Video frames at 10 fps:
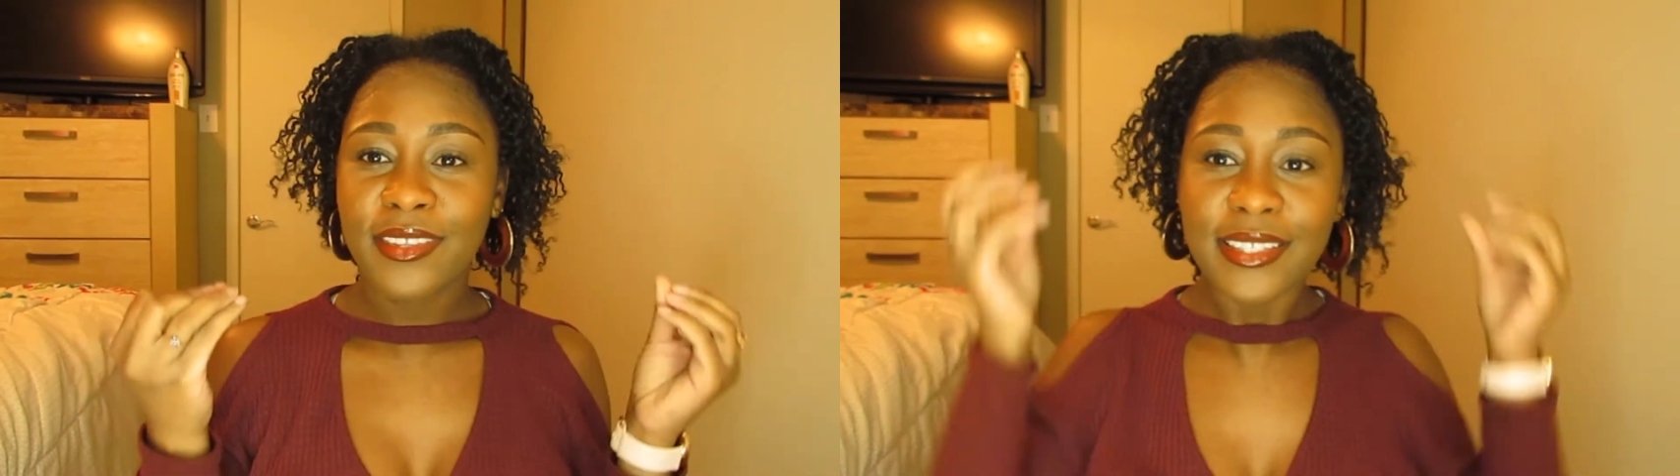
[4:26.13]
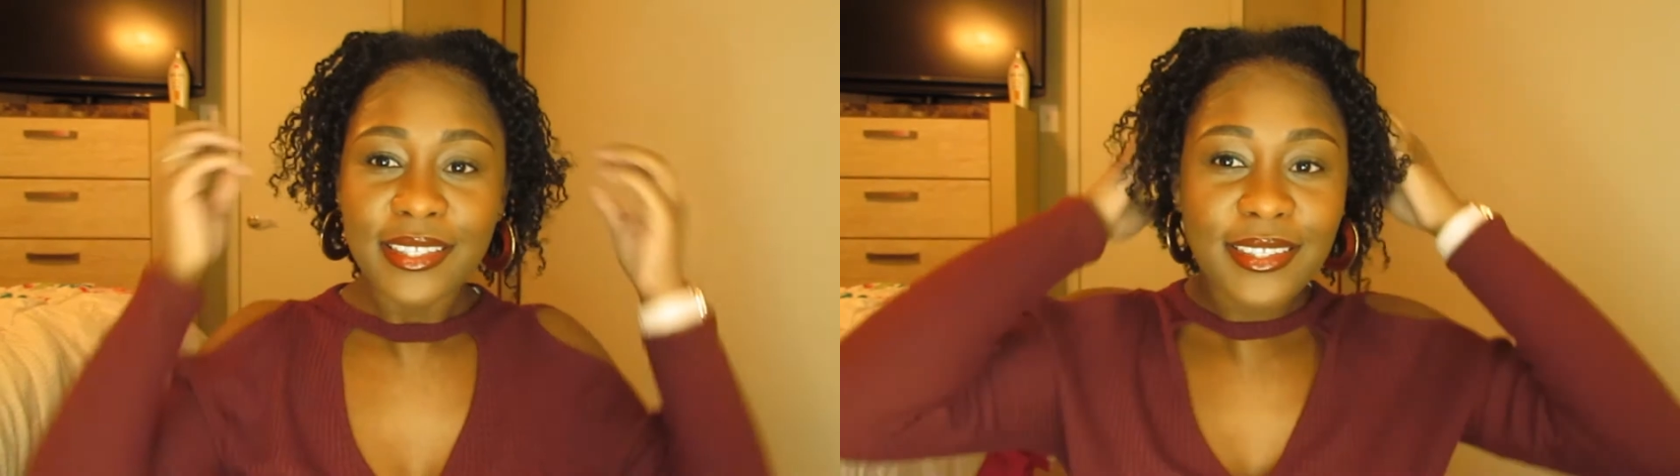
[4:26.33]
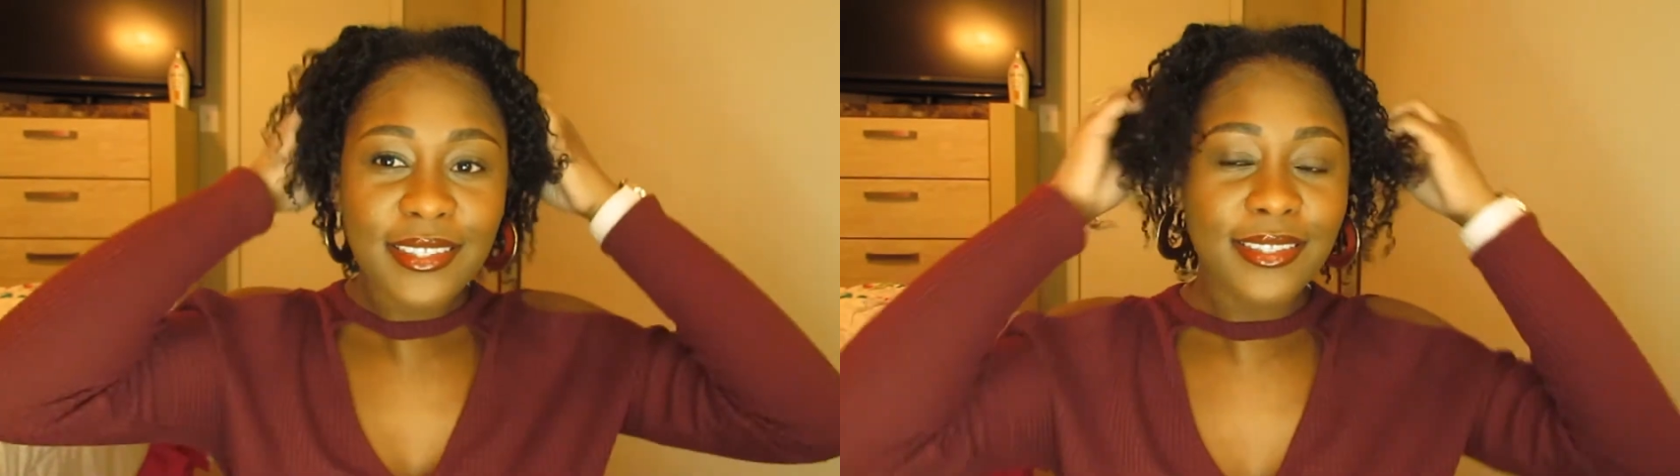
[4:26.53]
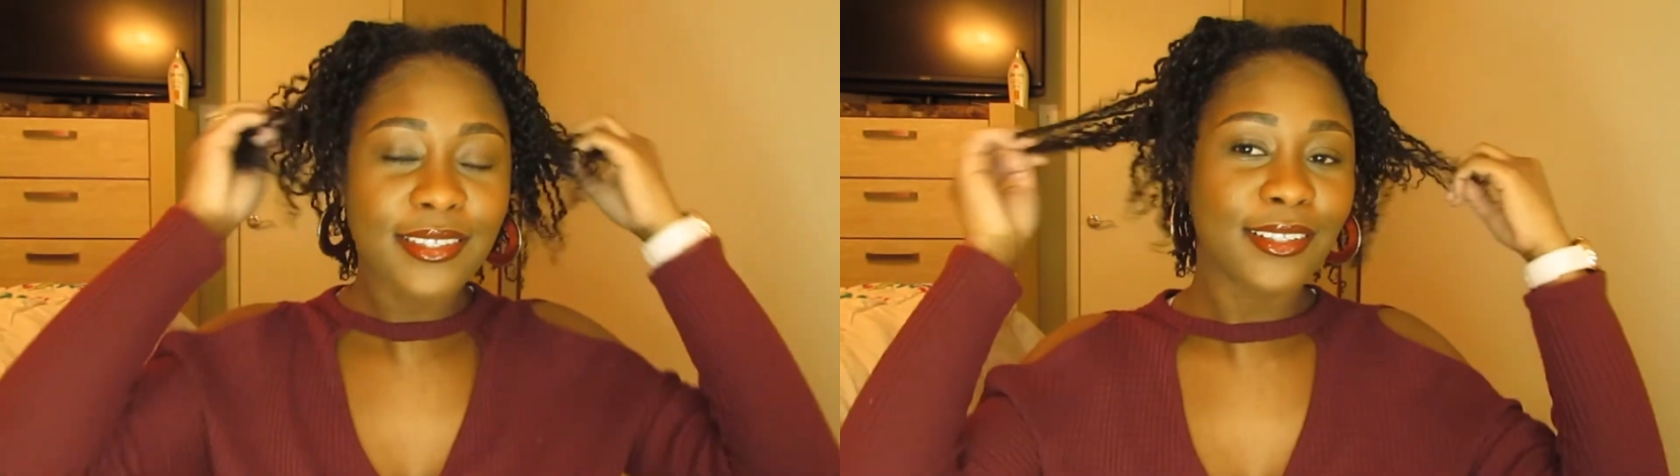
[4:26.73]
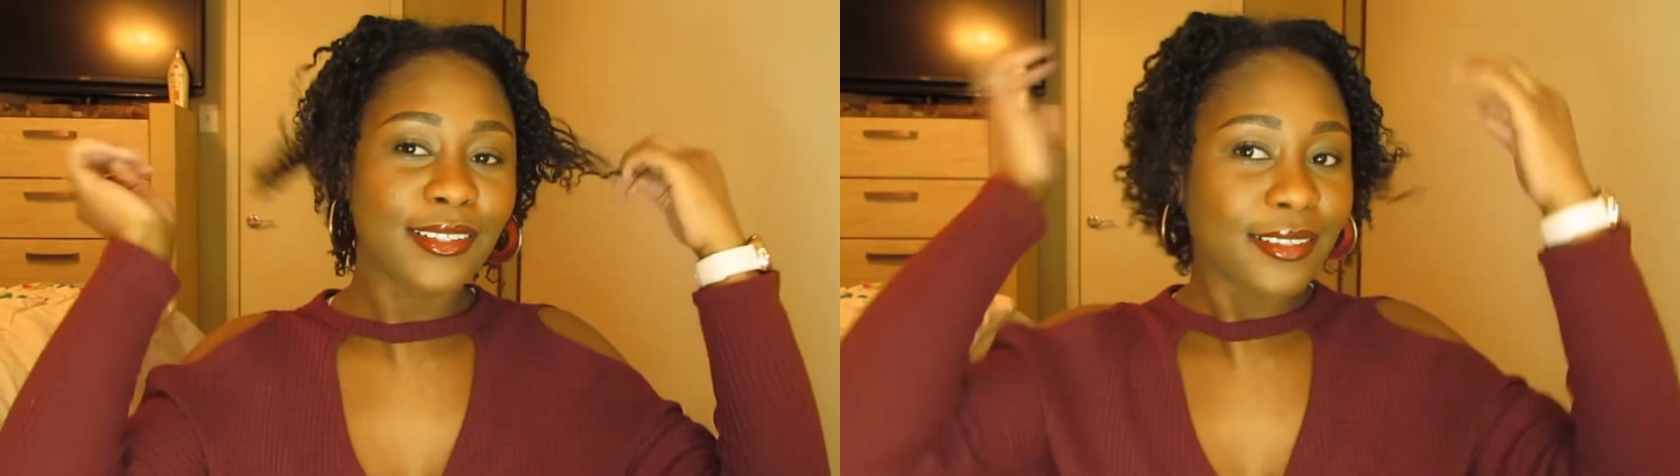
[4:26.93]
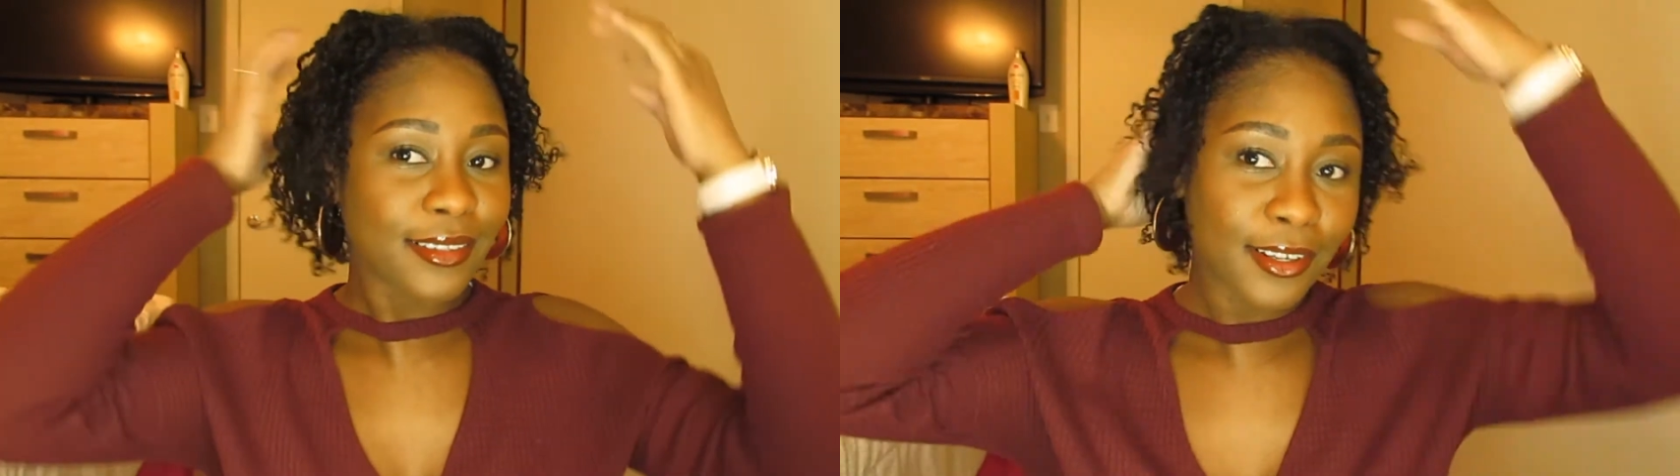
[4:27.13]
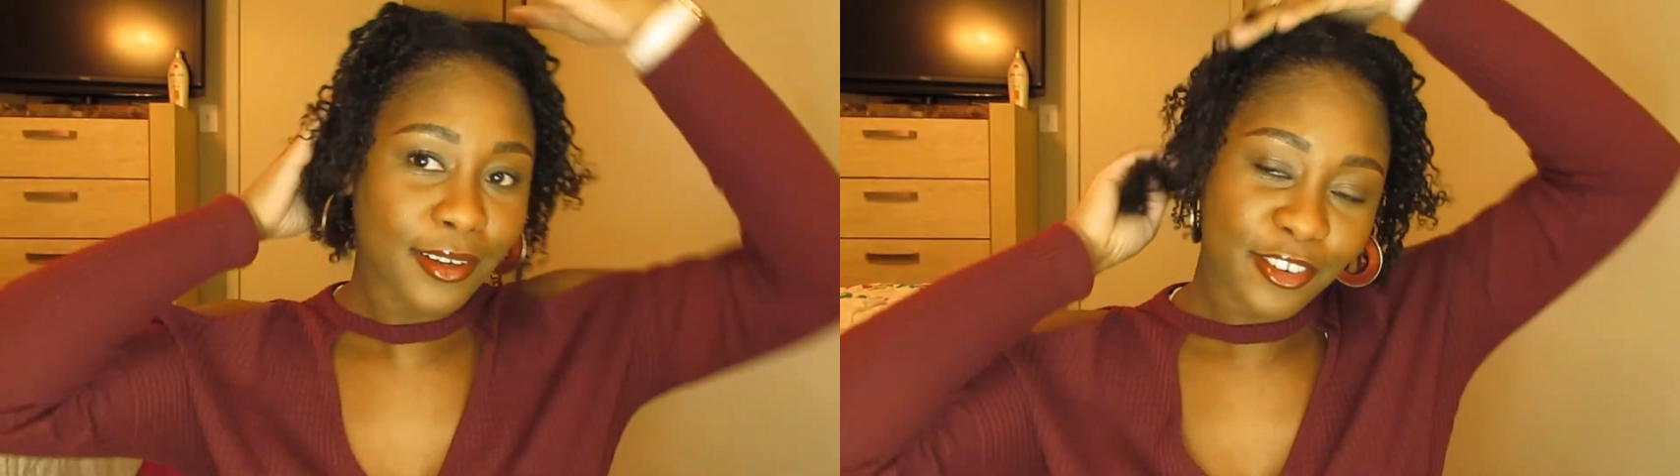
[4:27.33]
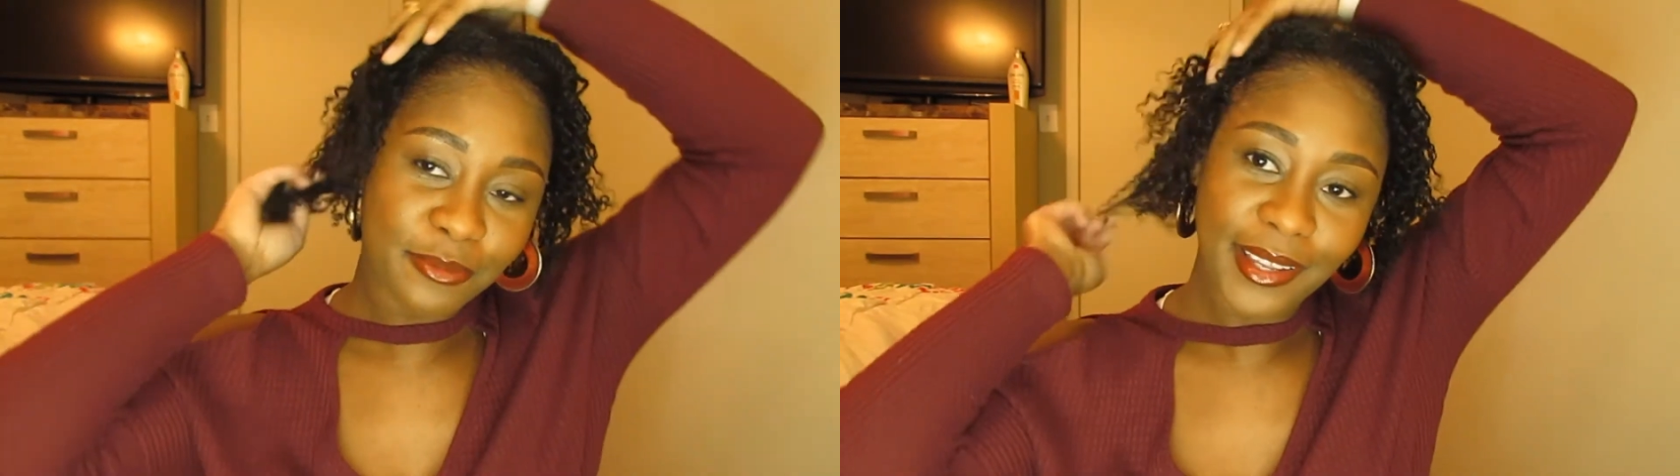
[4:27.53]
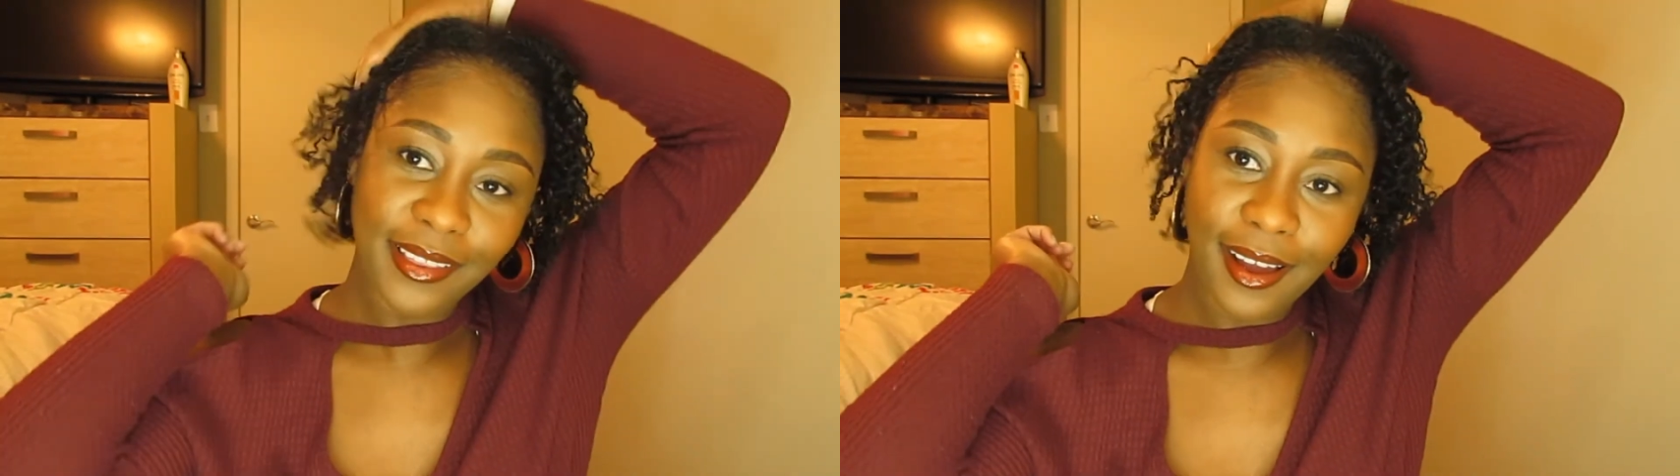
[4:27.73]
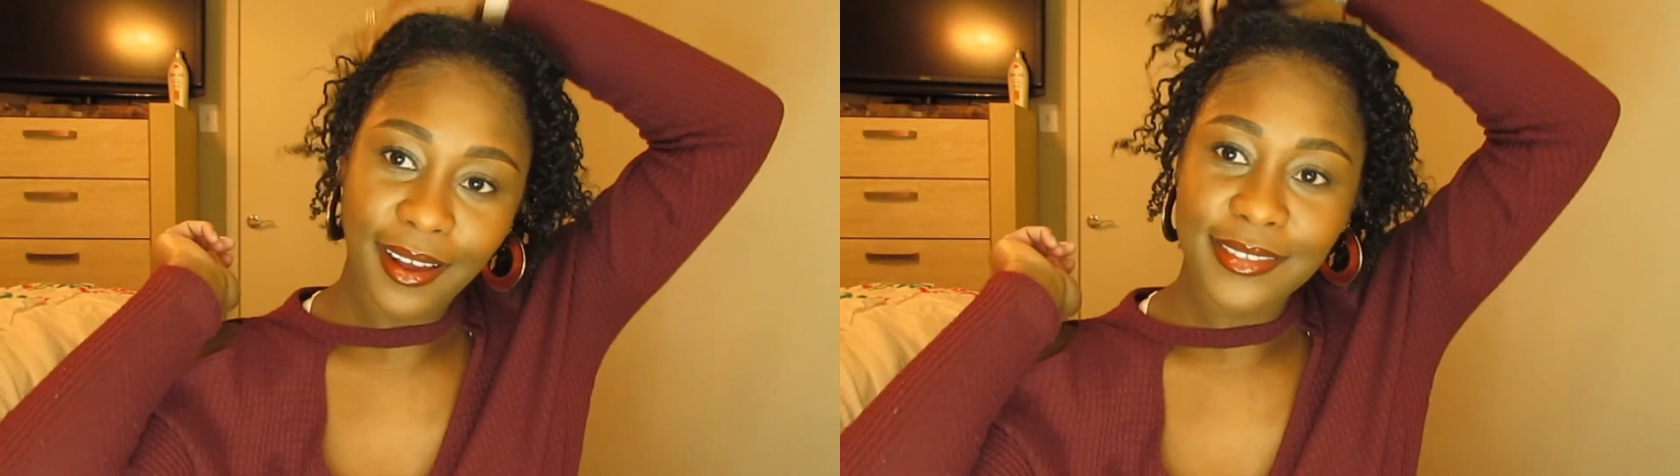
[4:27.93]
this look of my
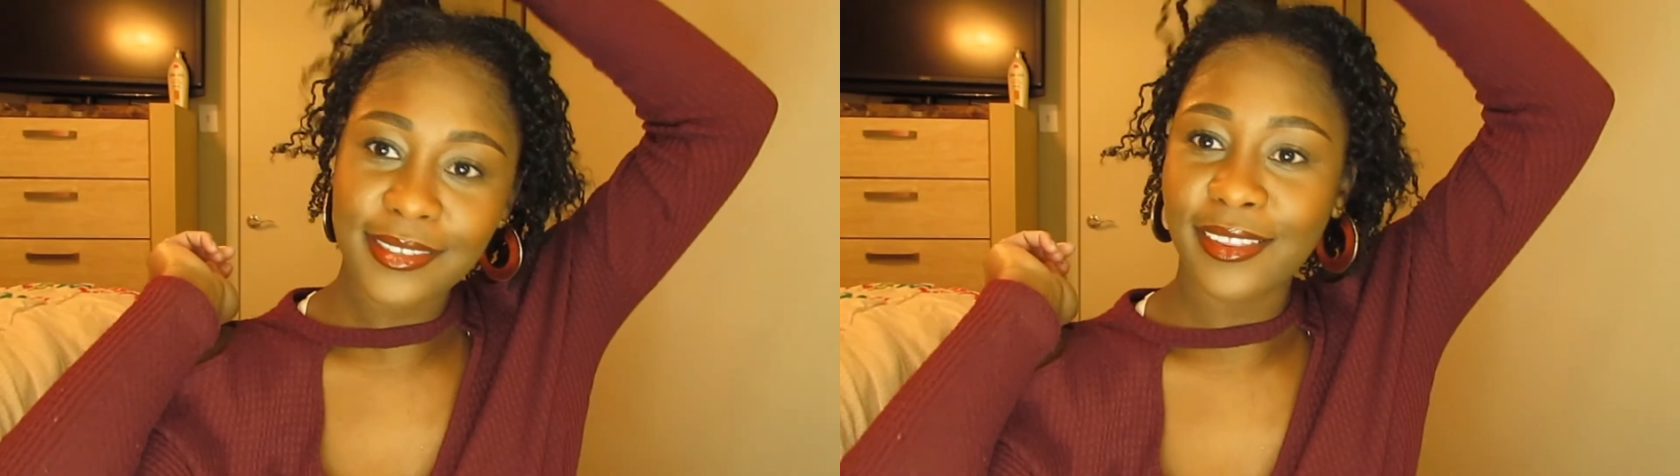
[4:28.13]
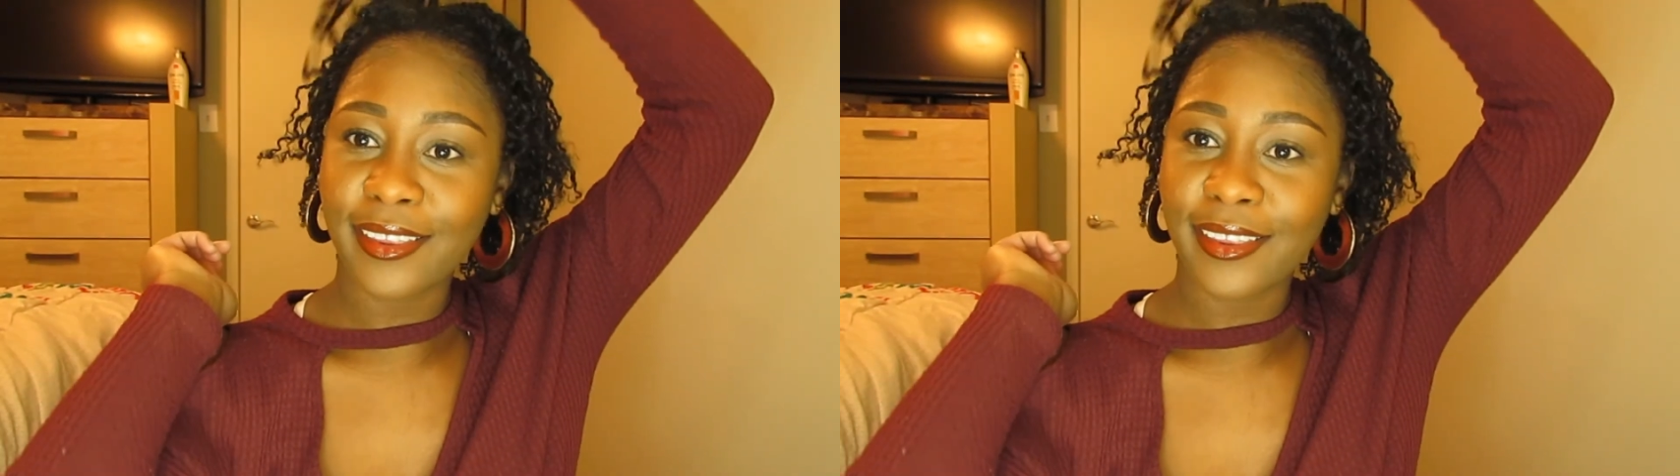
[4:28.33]
locks,